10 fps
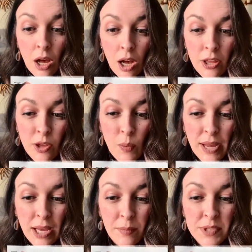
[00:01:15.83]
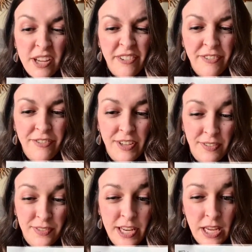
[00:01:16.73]
all the way up to
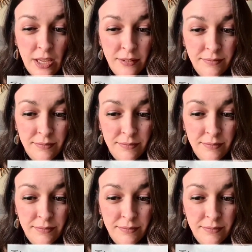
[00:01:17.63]
50.